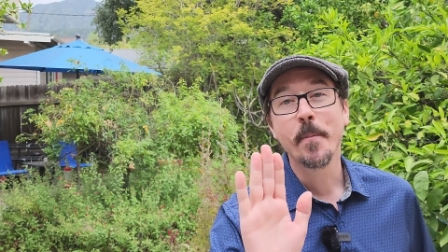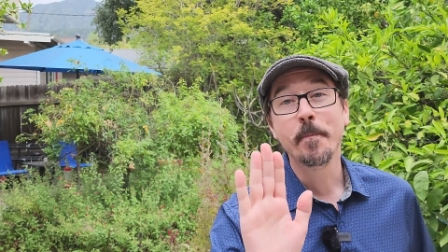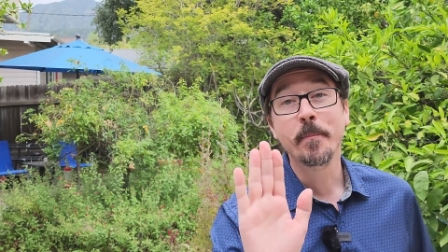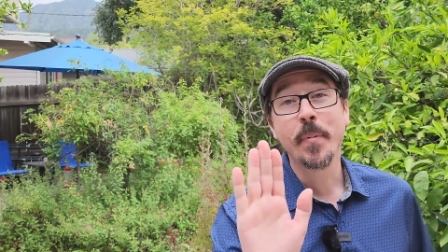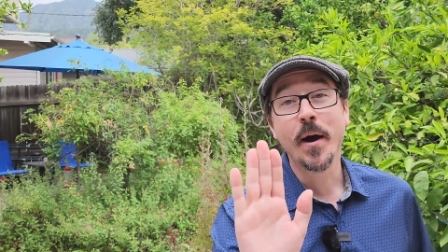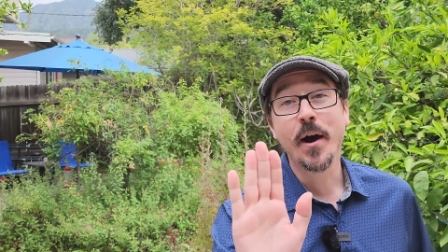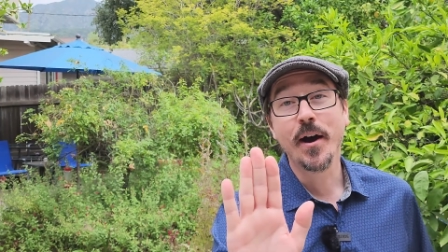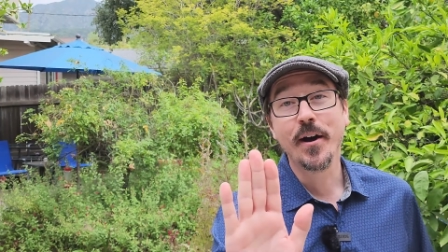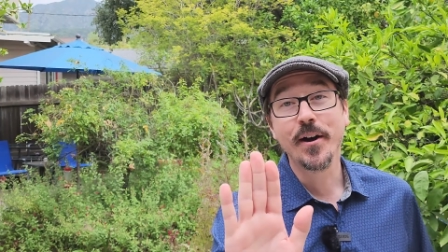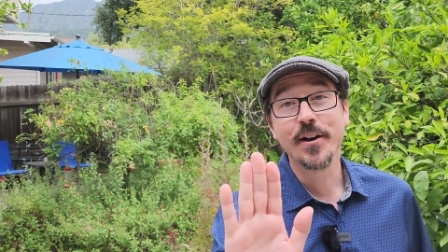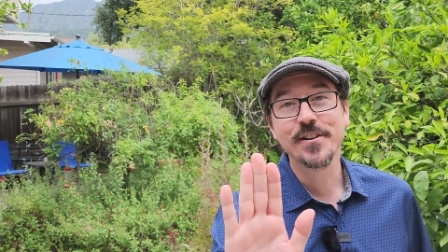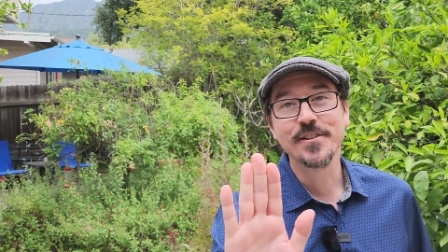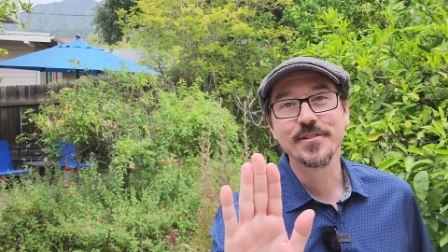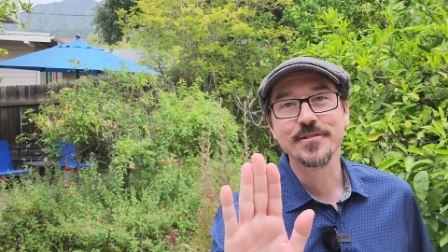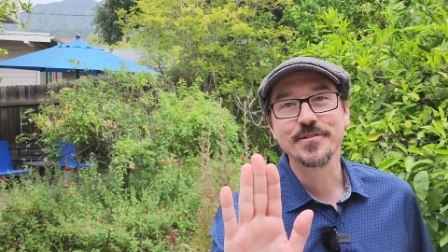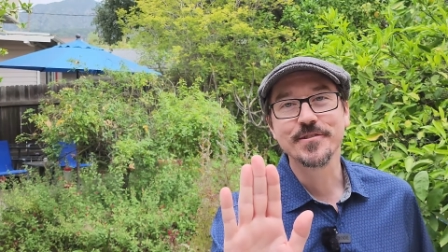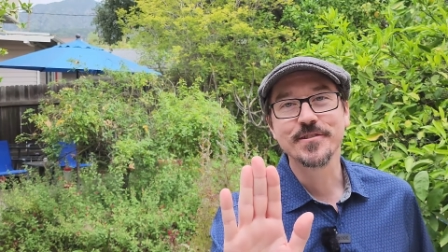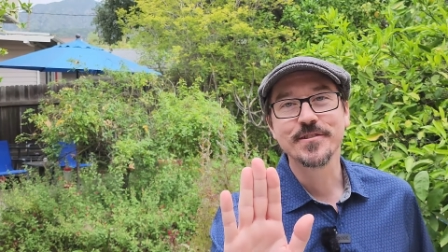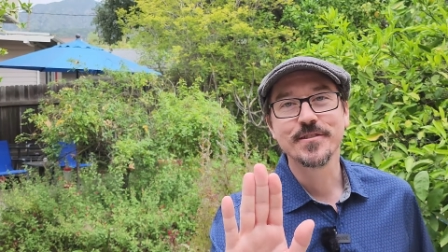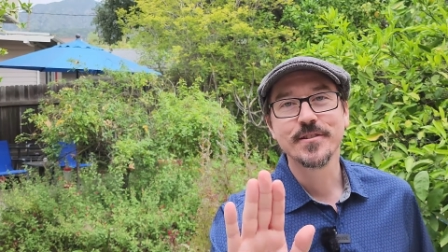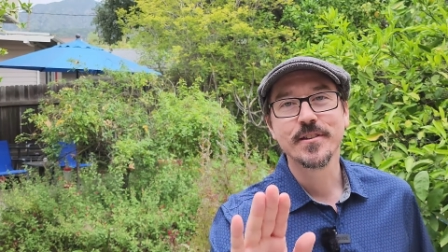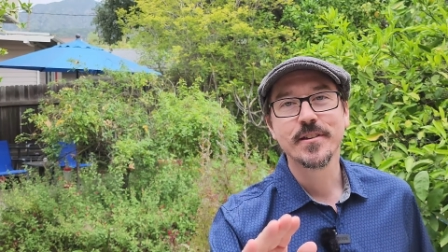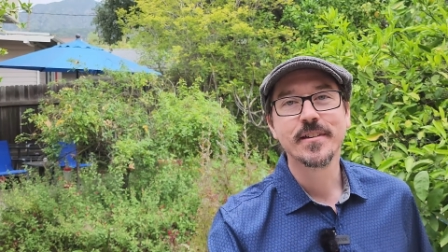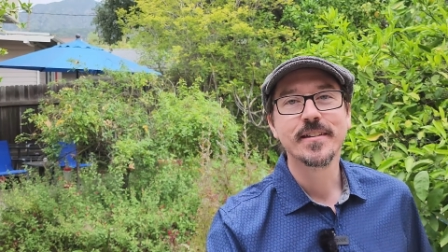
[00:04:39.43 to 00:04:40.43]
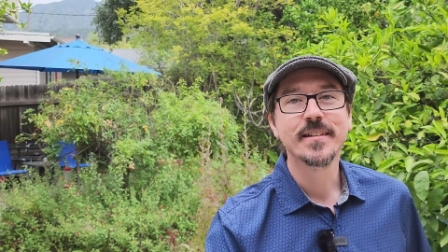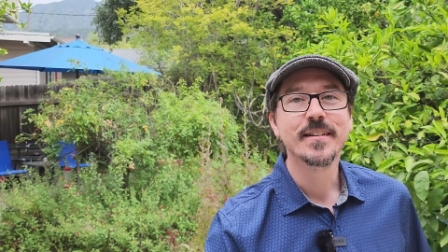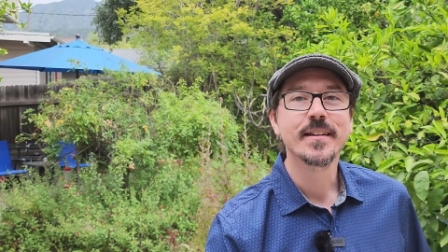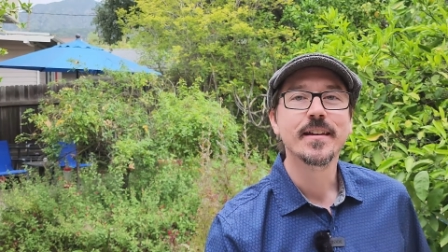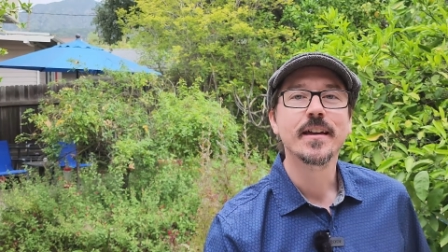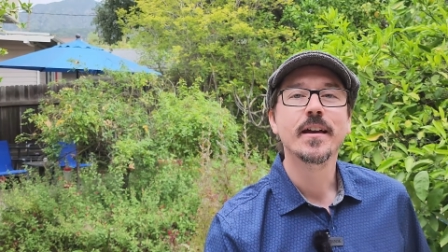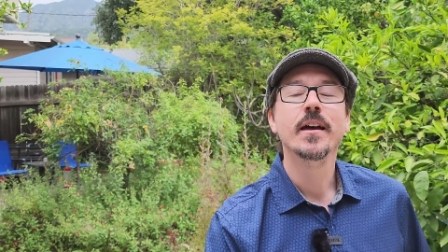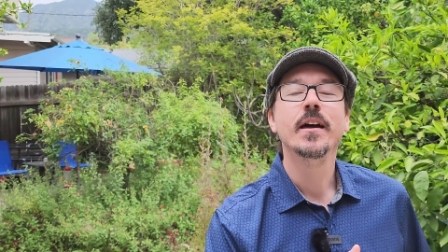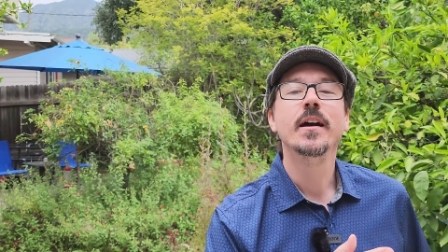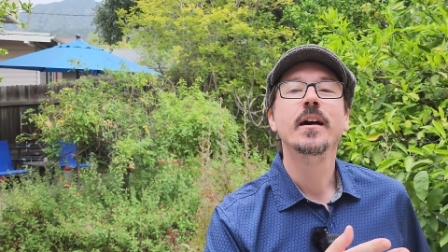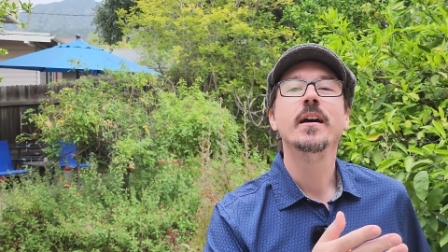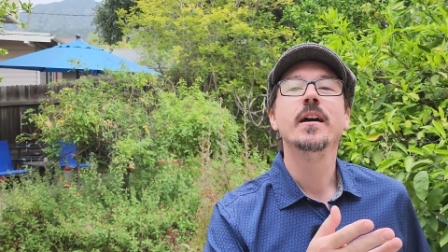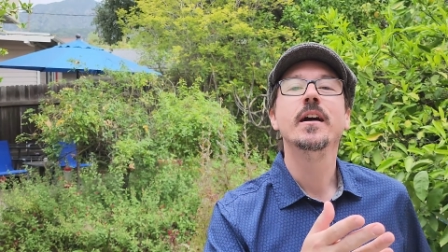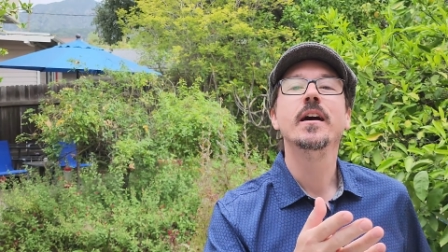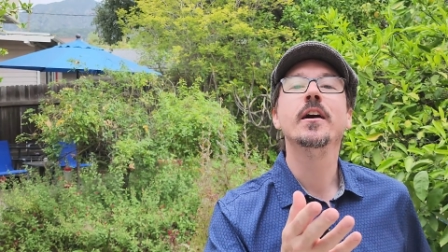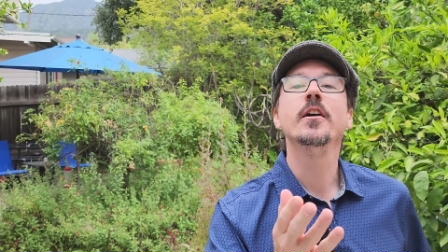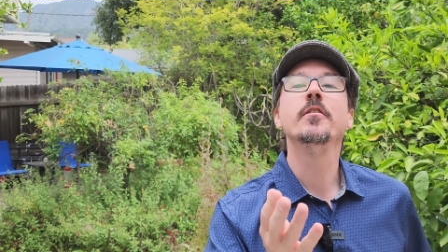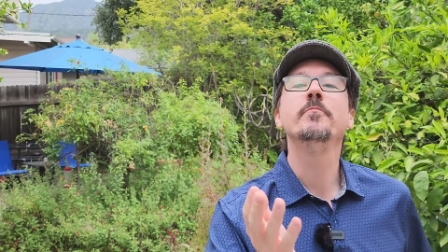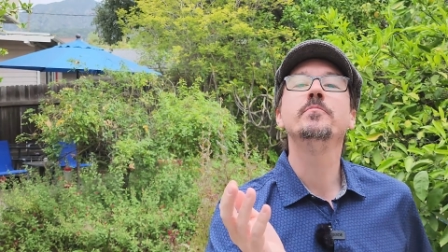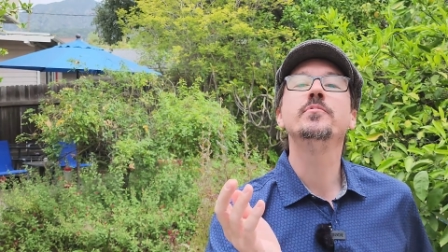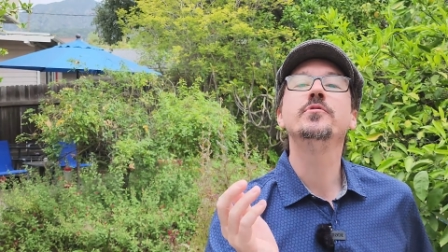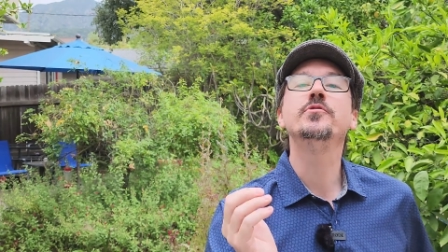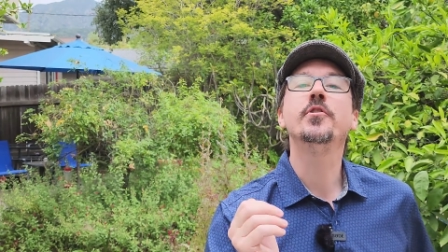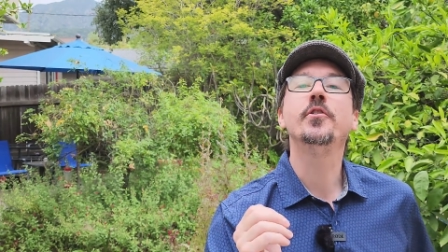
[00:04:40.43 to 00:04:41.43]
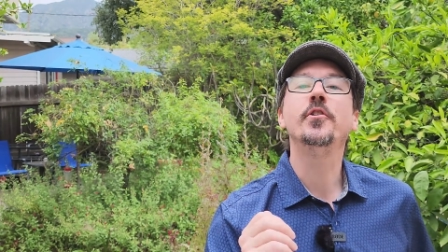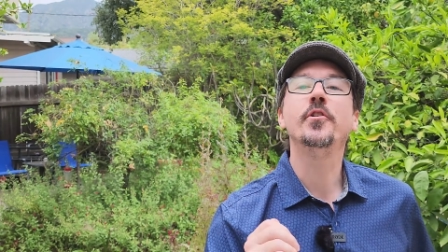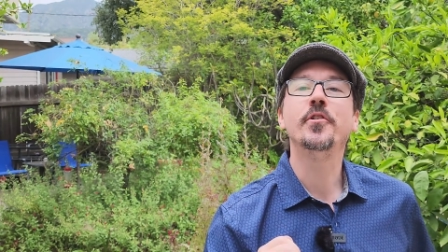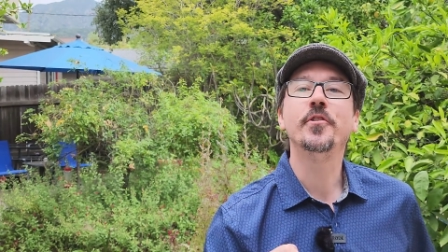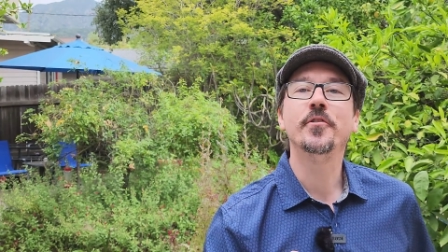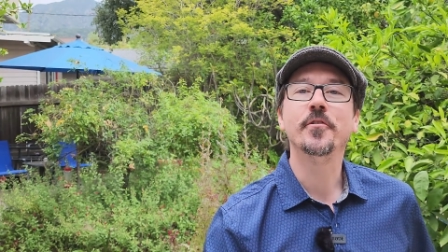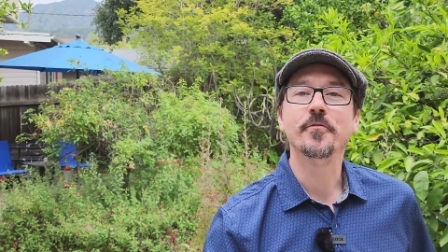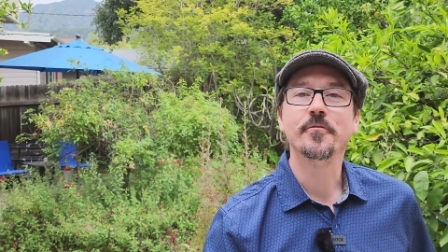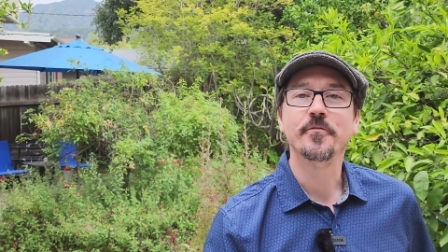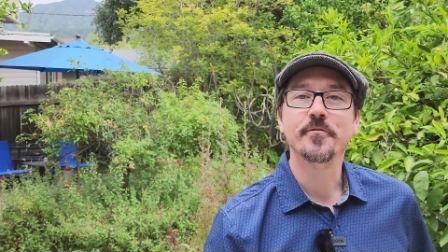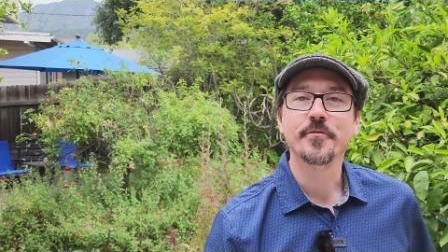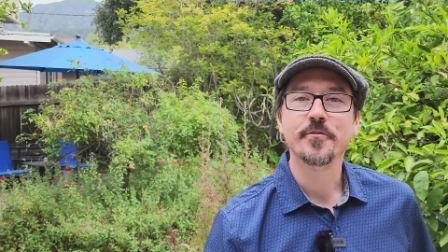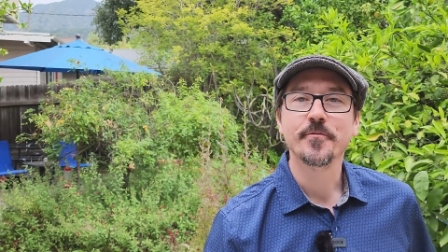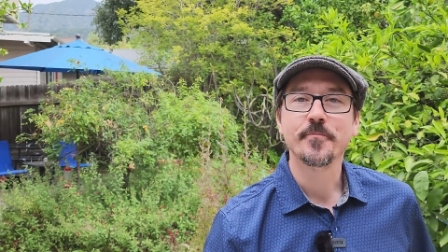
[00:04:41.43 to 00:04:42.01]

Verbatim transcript: Pause, observe,